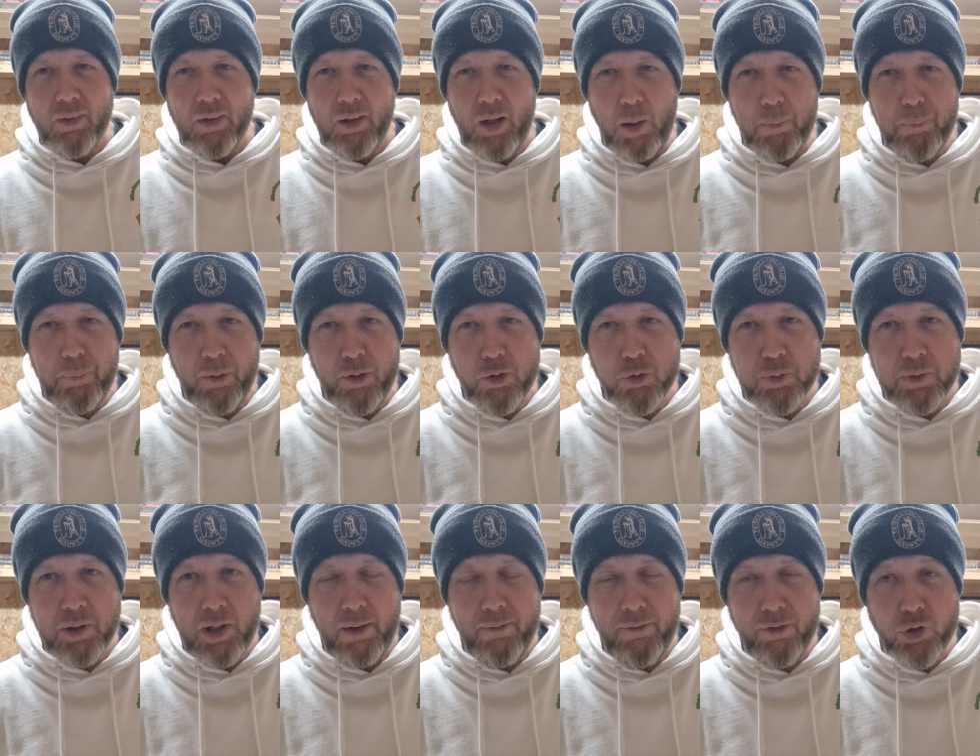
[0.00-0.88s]
I'll put
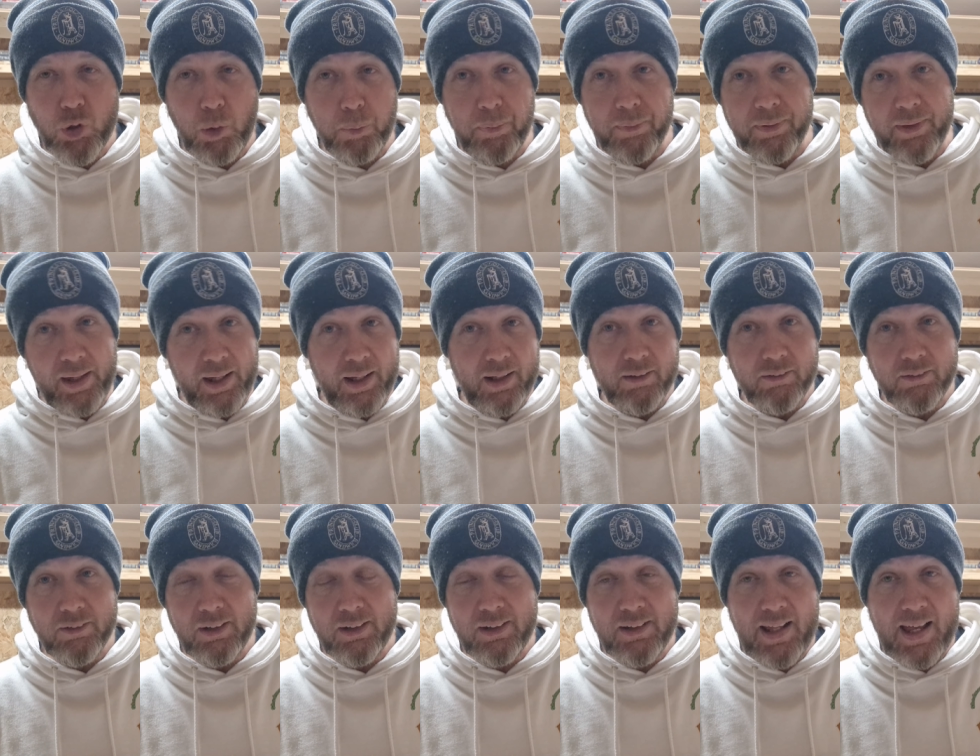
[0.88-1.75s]
something over the top of that,
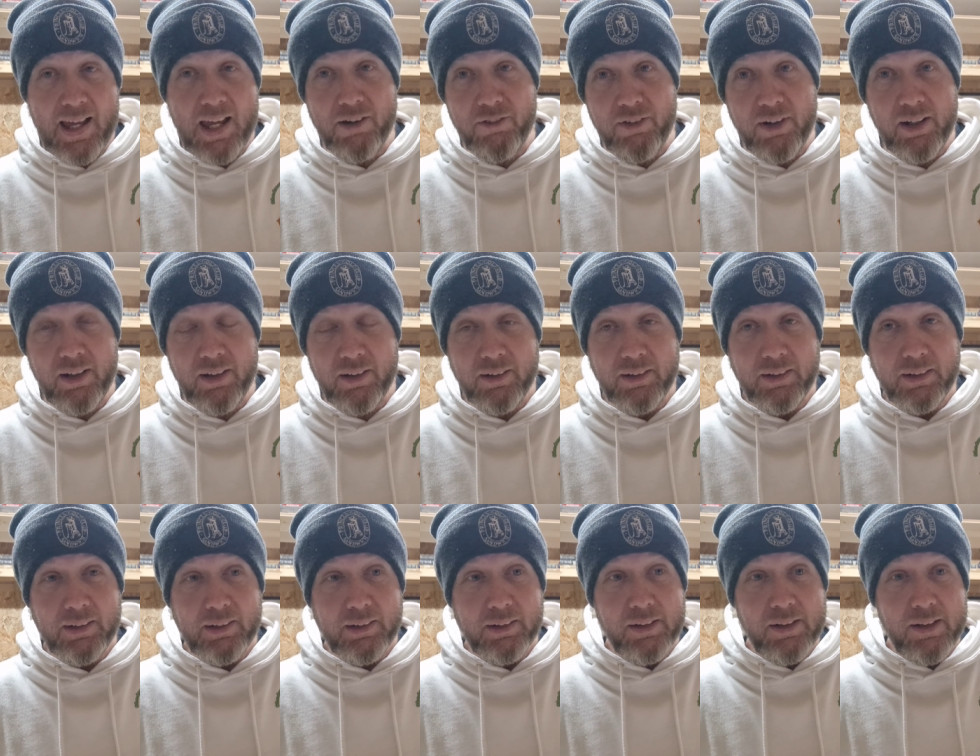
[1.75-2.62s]
layer it,
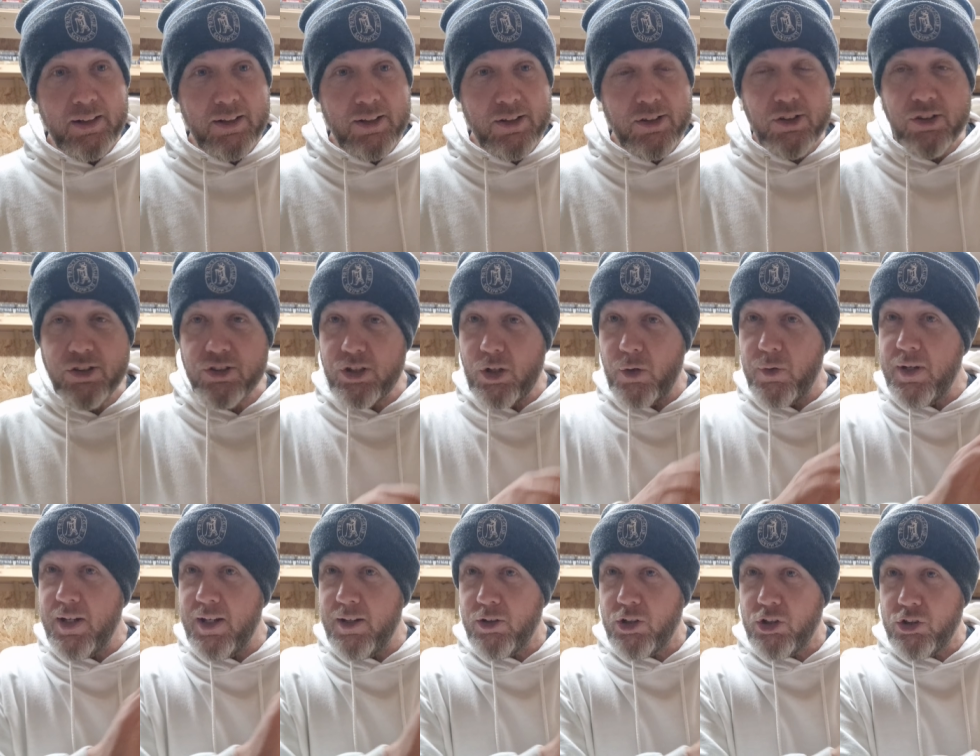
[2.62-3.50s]
so
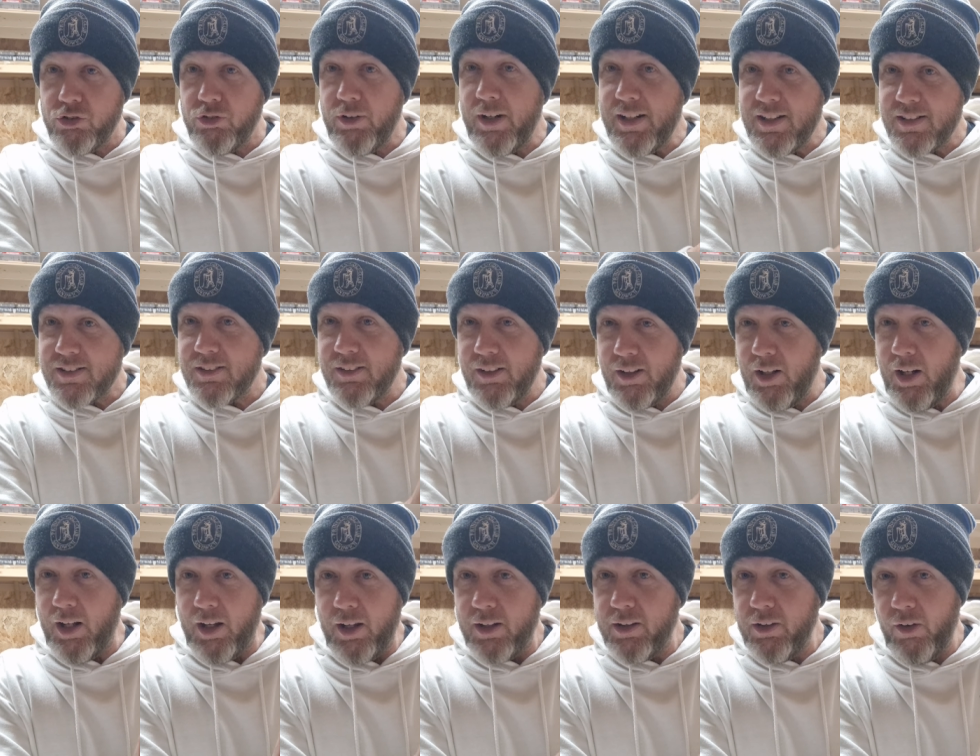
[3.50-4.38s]
it creates
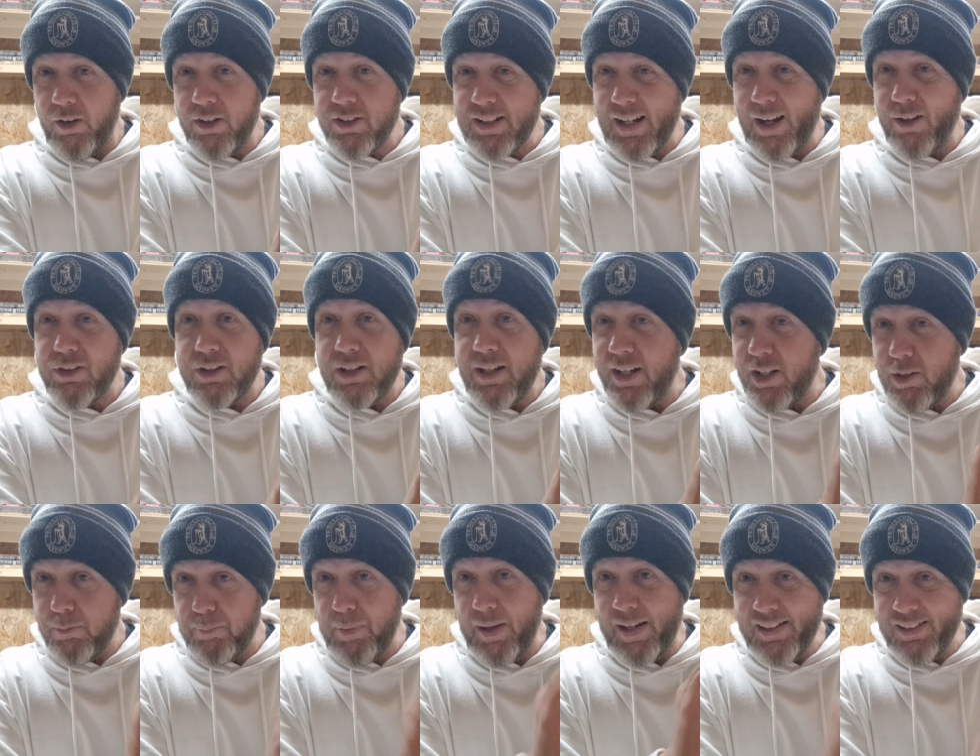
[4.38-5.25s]
a, a nice outer layer
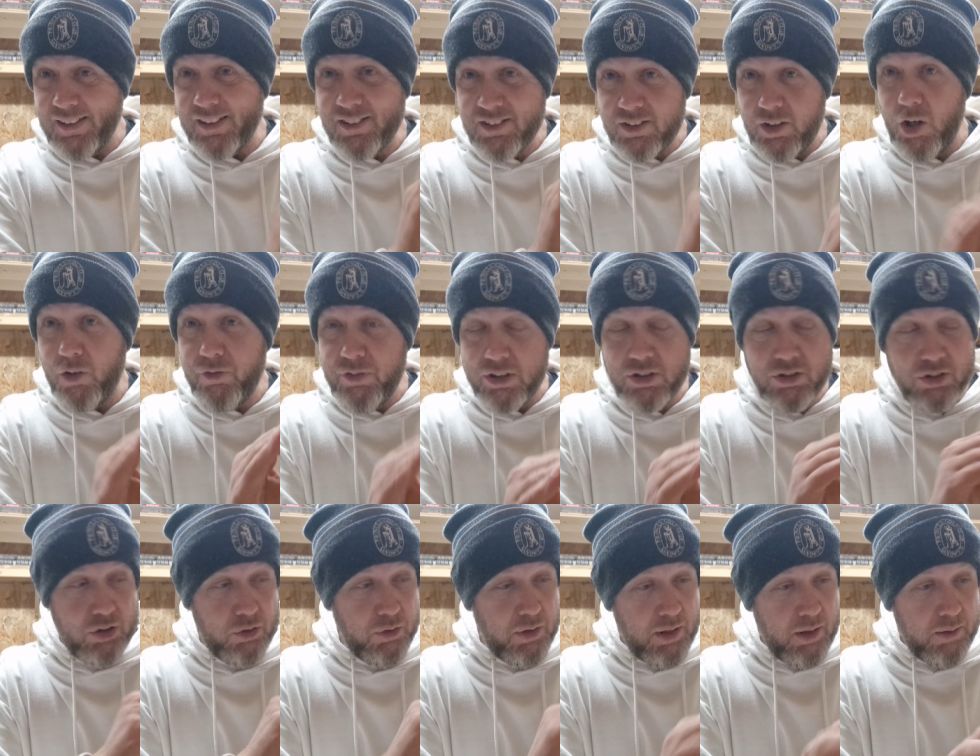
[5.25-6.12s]
to paint a surface
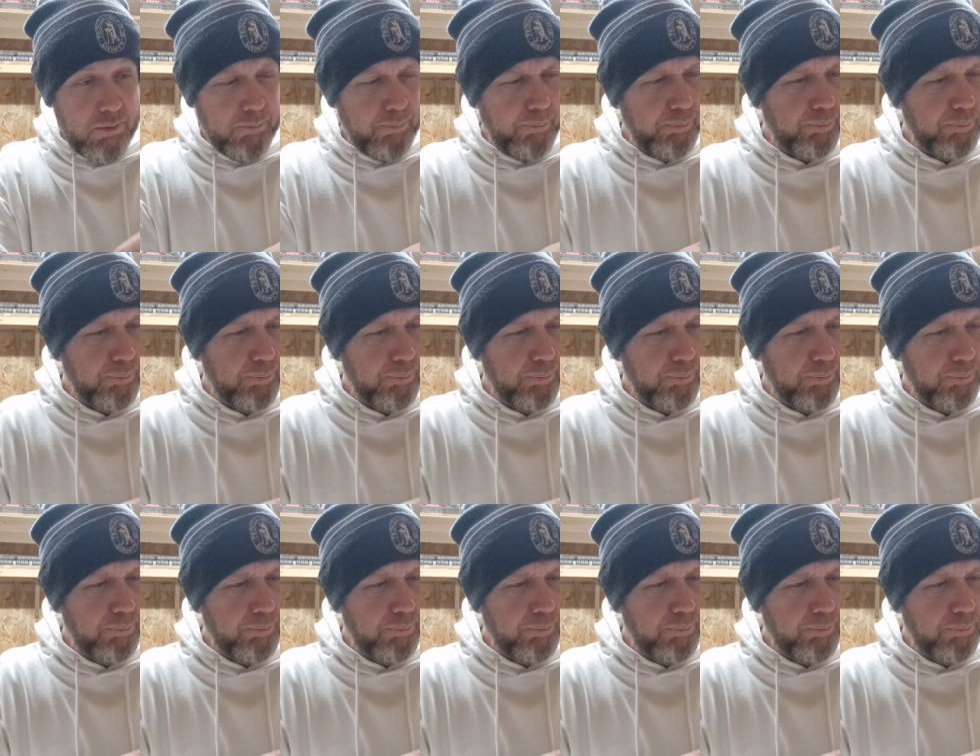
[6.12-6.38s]
to, you know?